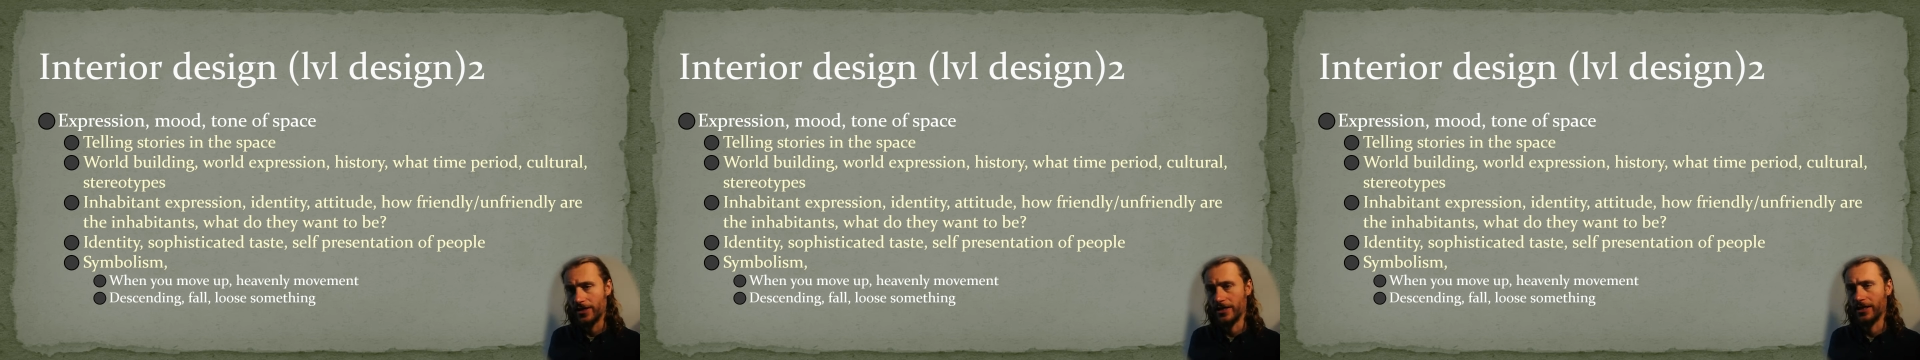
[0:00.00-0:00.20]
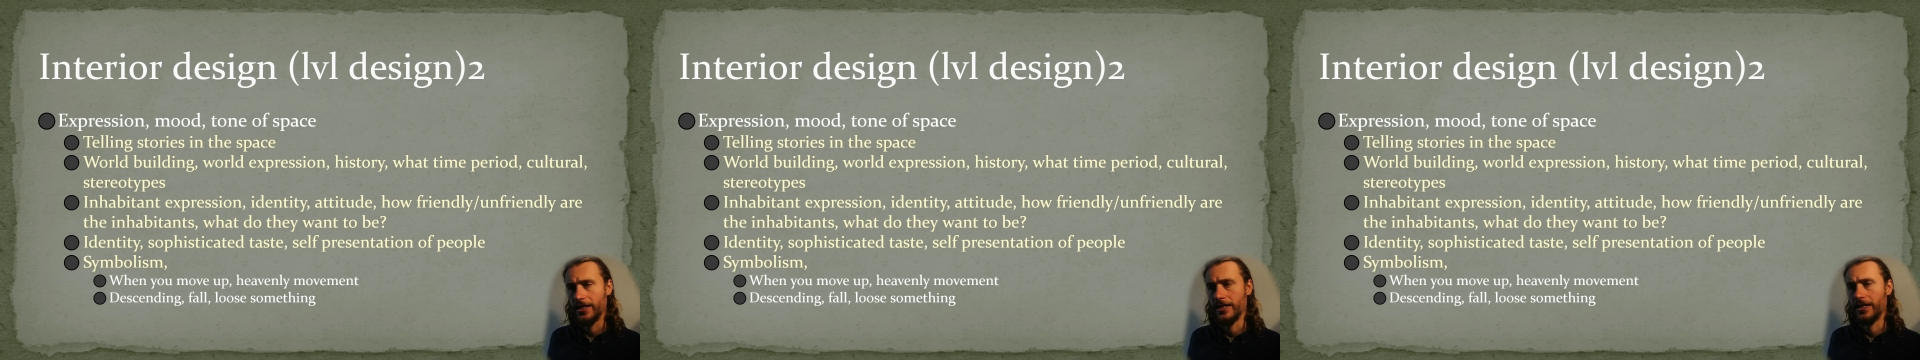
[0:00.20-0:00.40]

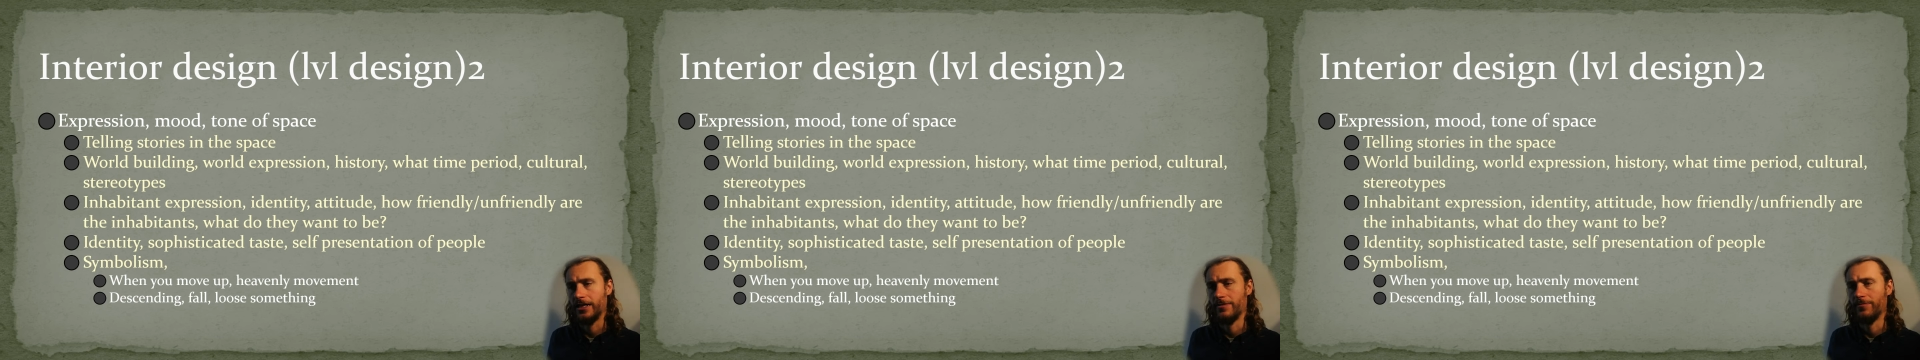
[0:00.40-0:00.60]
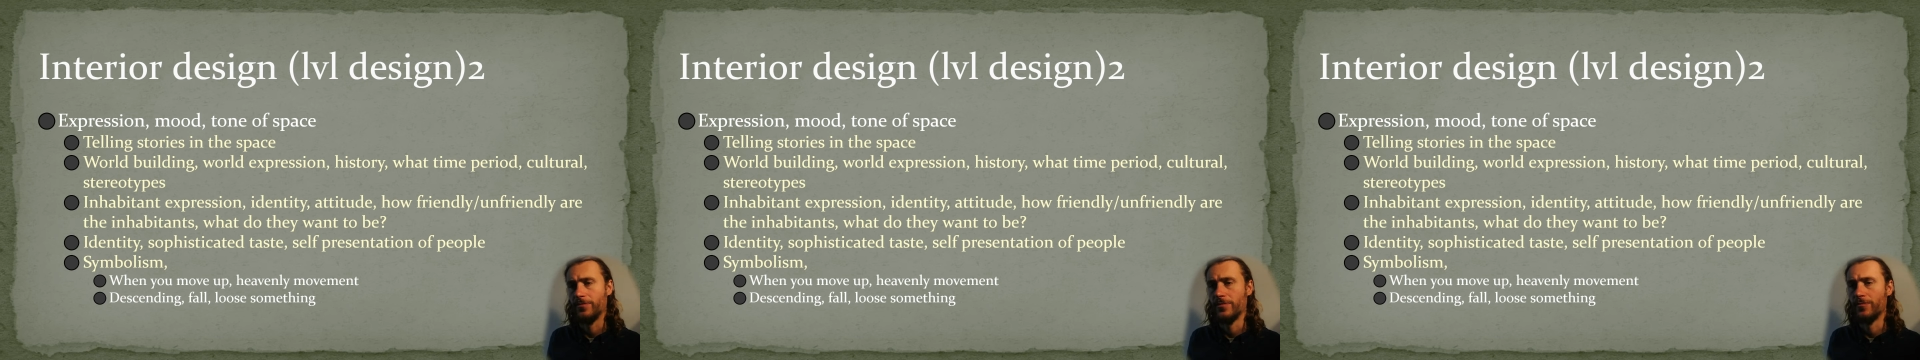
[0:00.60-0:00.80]

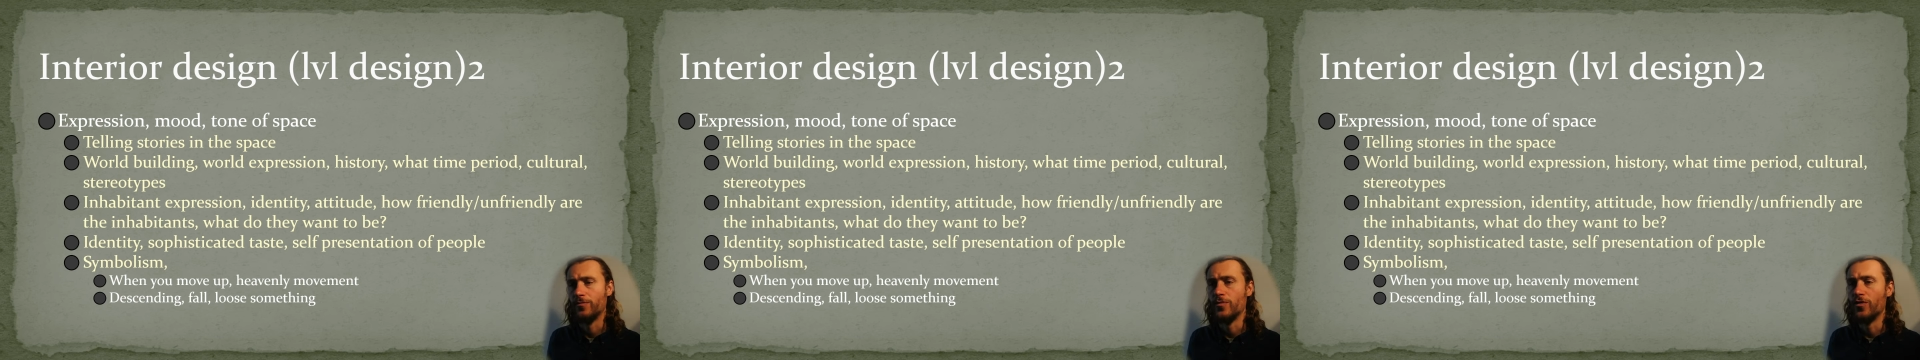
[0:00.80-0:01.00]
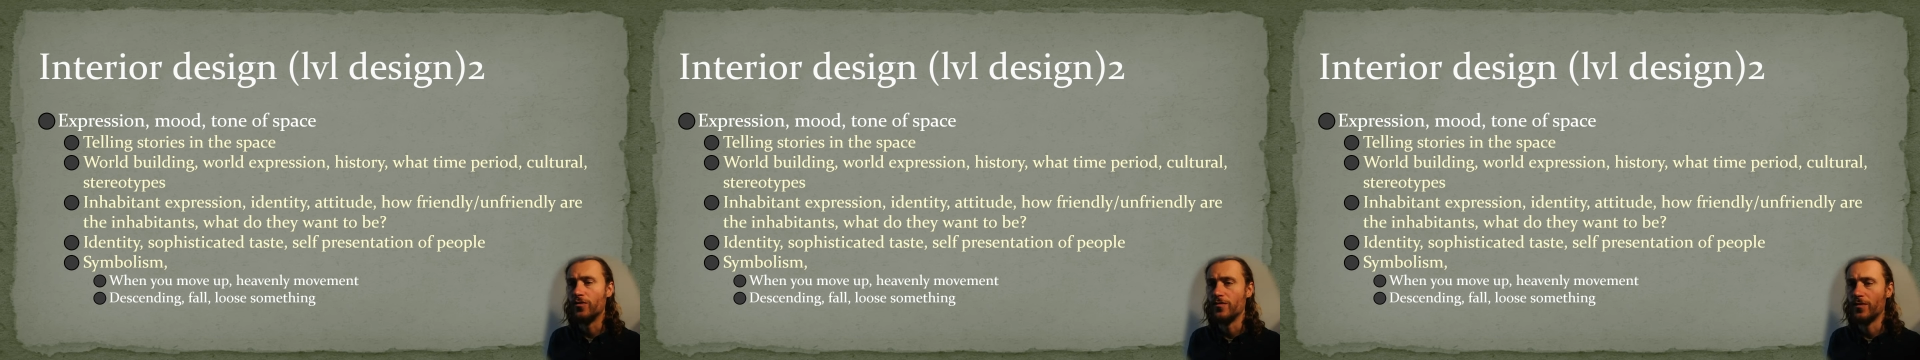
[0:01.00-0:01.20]

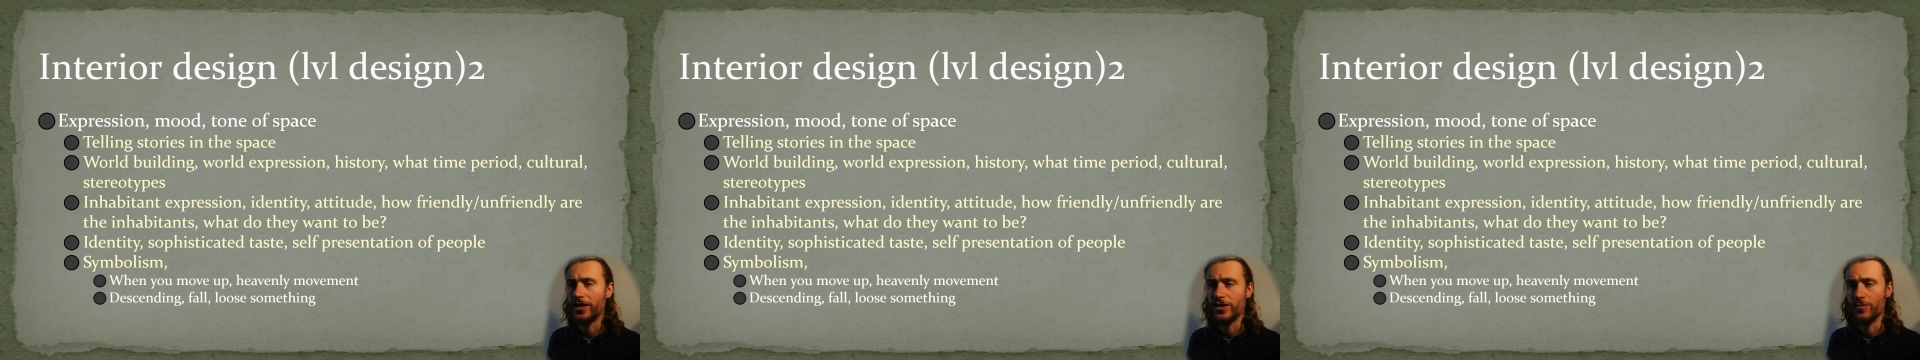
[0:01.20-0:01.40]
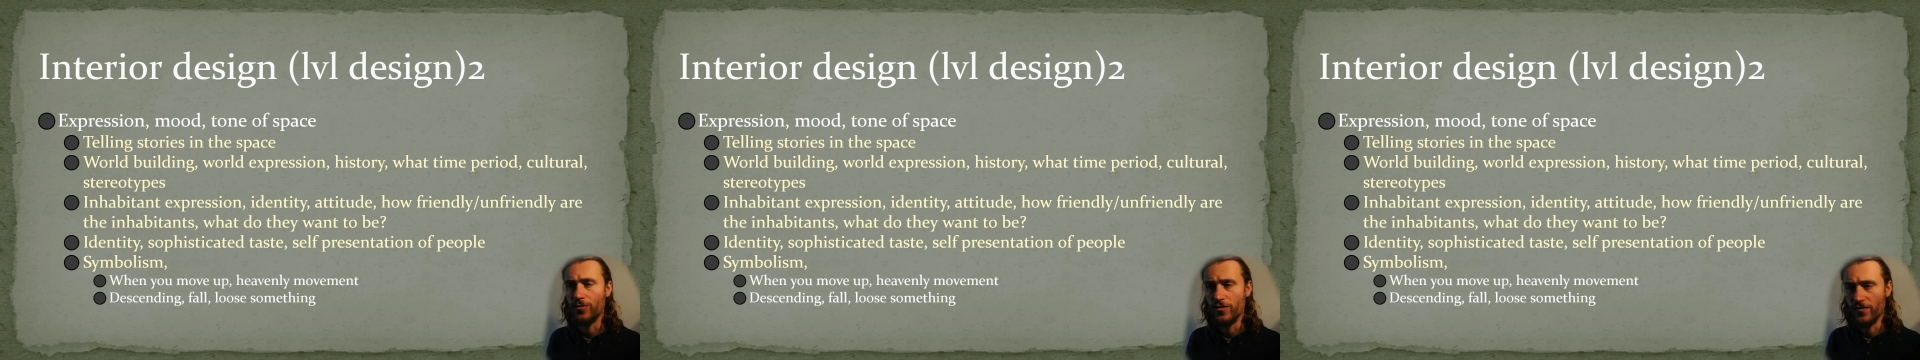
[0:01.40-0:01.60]

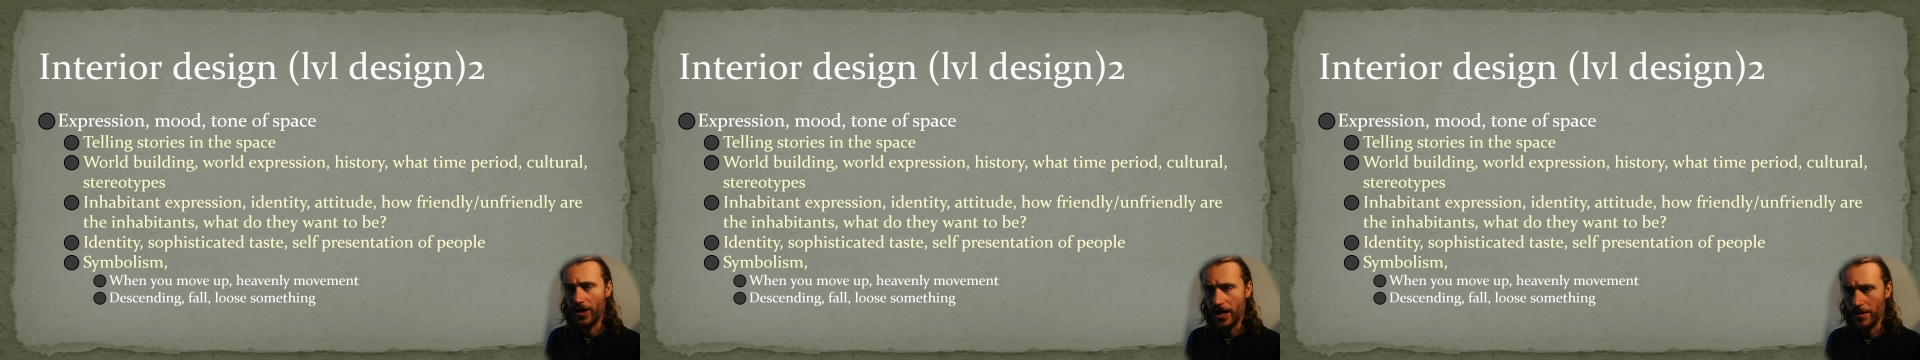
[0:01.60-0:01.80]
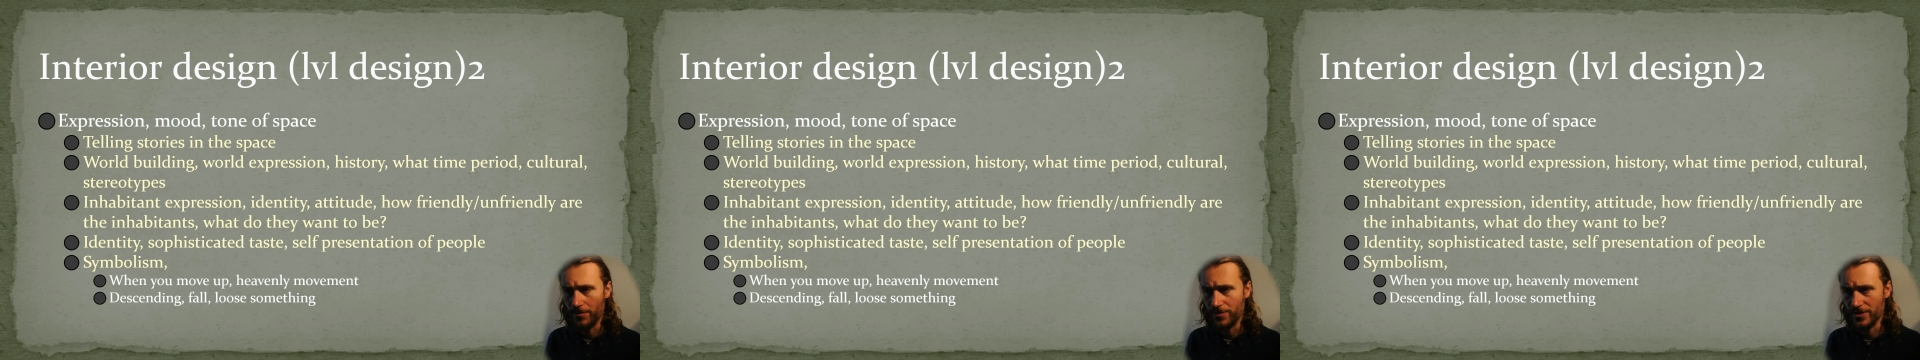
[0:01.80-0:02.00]
when you move
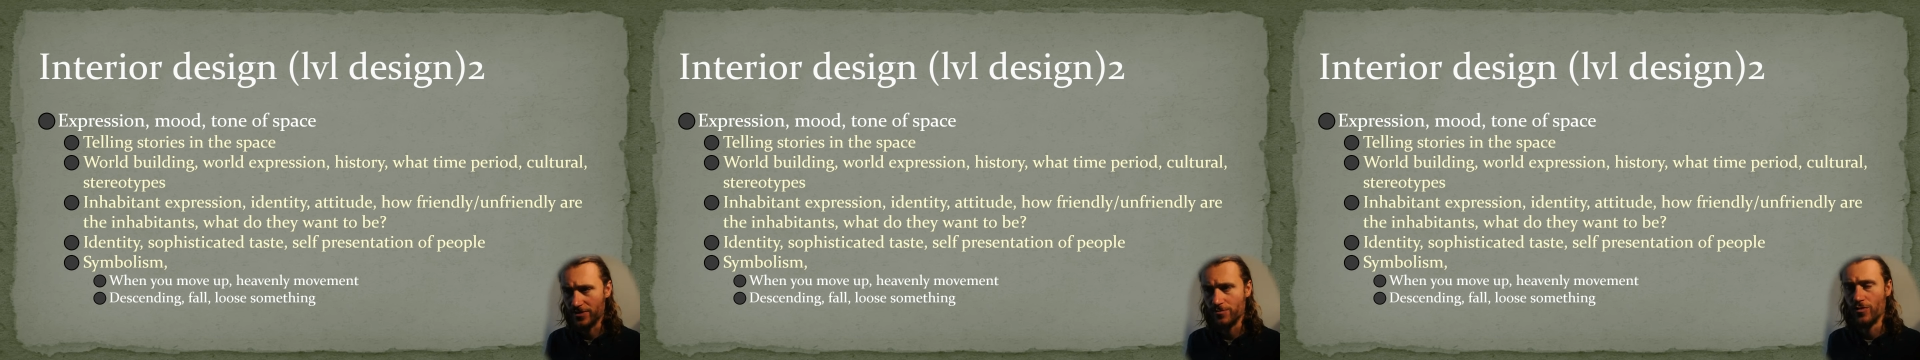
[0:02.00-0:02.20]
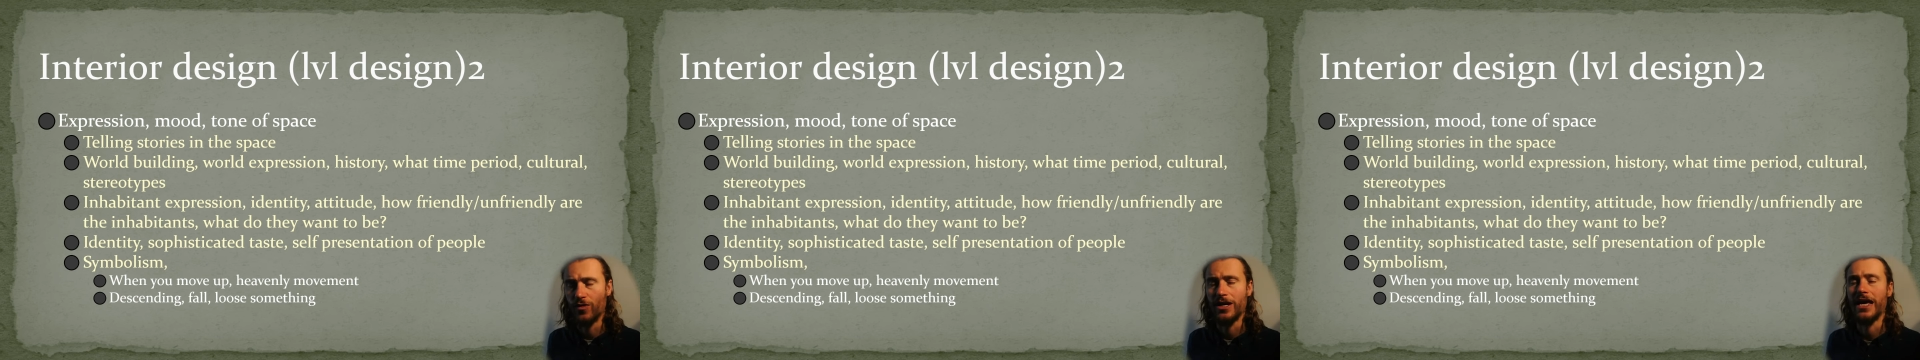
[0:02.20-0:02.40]
up,
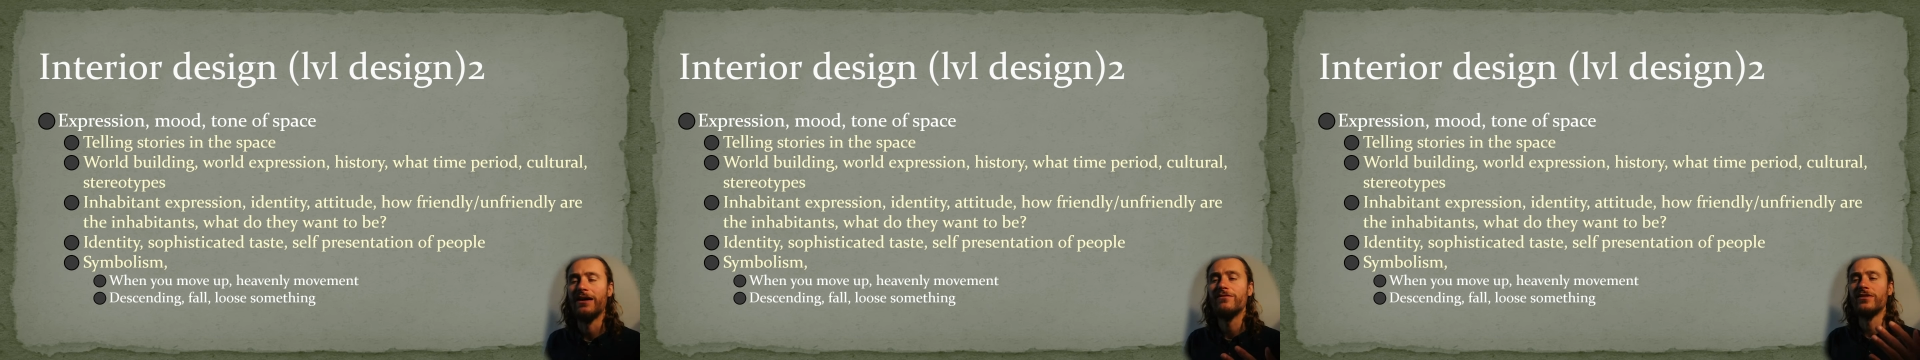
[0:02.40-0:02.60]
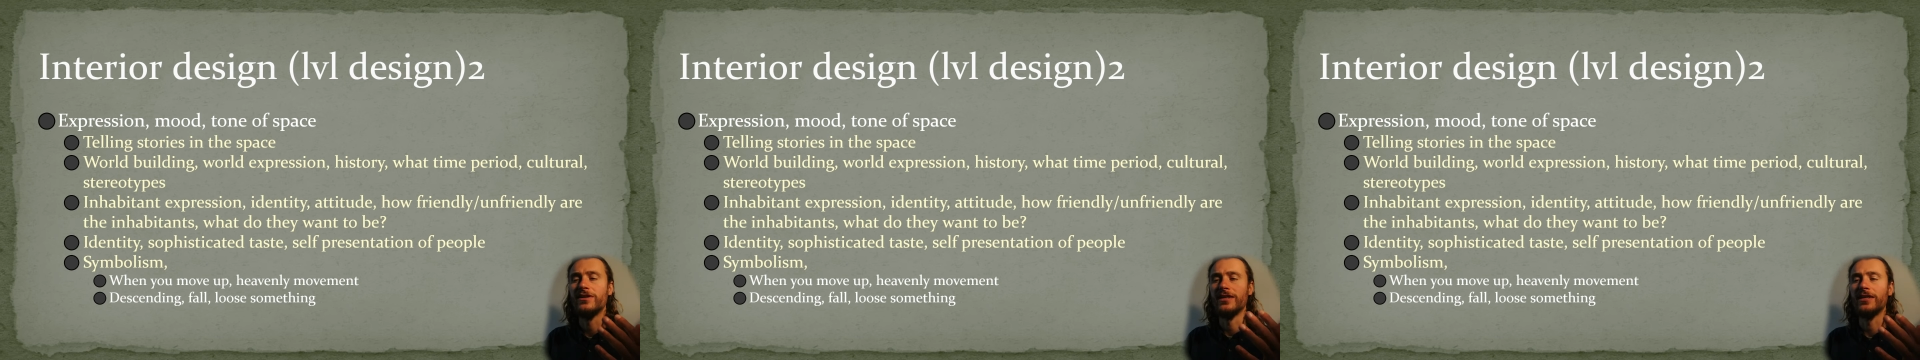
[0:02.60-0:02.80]
it's more
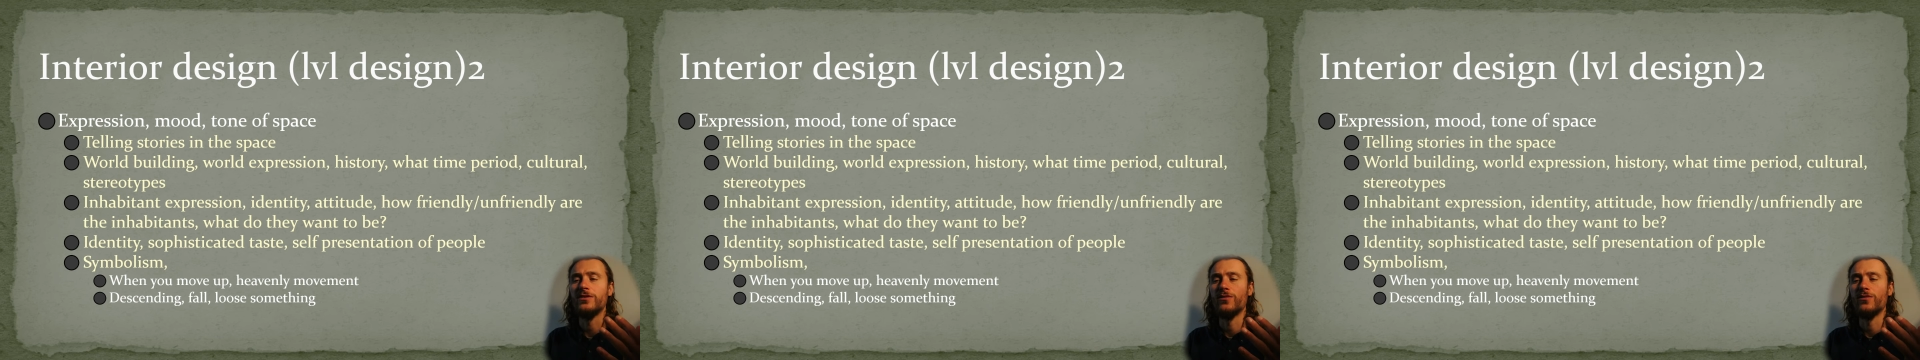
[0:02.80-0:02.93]
heavenly.